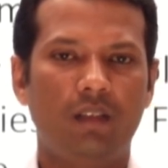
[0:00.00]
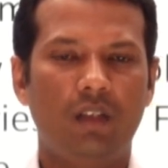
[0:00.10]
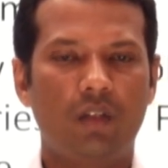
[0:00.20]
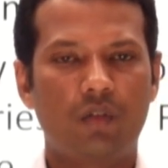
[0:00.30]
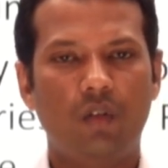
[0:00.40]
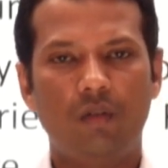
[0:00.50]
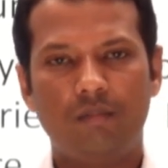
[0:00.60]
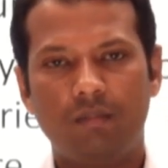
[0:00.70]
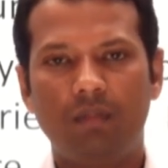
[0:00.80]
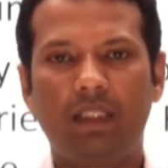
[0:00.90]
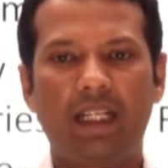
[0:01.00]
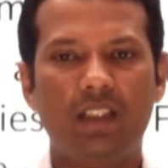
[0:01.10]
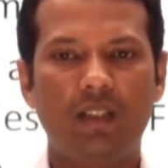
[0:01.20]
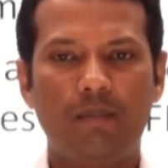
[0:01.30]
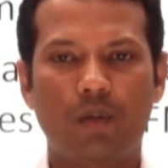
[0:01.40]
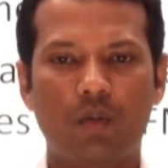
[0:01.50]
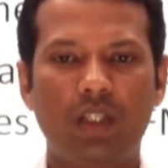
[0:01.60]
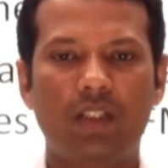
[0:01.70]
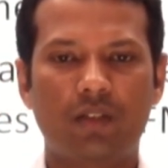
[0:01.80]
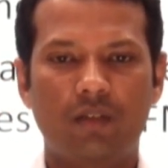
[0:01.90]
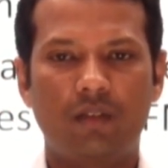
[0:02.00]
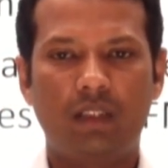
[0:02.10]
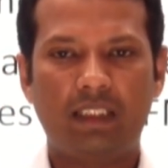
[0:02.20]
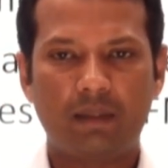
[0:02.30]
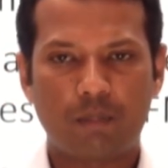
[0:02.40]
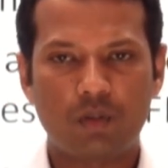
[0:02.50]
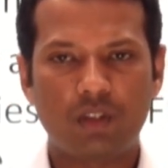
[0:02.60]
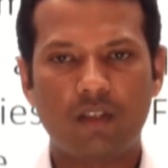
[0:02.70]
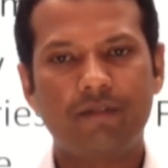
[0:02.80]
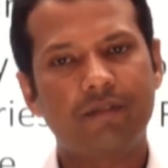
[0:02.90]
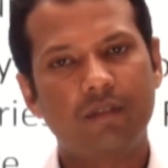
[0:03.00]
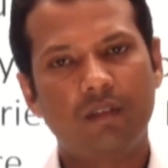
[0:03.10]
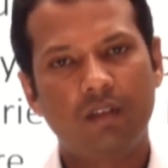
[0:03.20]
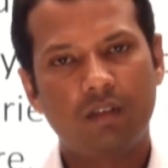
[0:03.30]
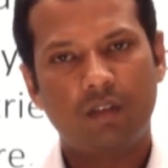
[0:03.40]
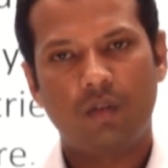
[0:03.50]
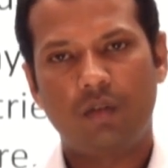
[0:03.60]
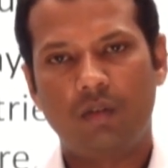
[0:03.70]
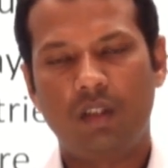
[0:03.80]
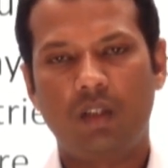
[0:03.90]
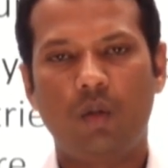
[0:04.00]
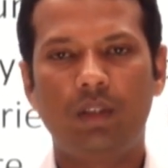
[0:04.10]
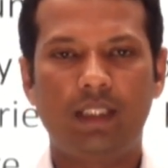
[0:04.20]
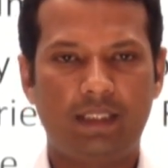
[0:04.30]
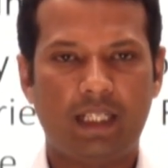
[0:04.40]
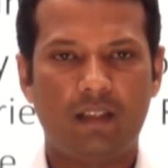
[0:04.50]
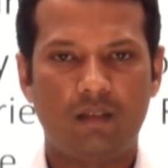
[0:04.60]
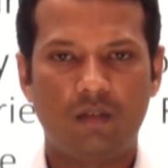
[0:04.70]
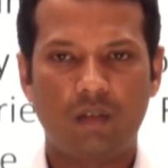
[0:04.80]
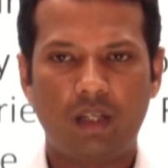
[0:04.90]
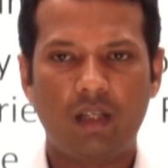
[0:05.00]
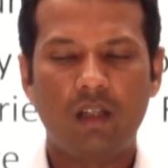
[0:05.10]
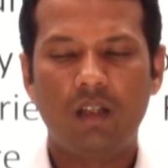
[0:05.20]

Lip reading: So that is the process. That's the process of wholesale channel. Okay.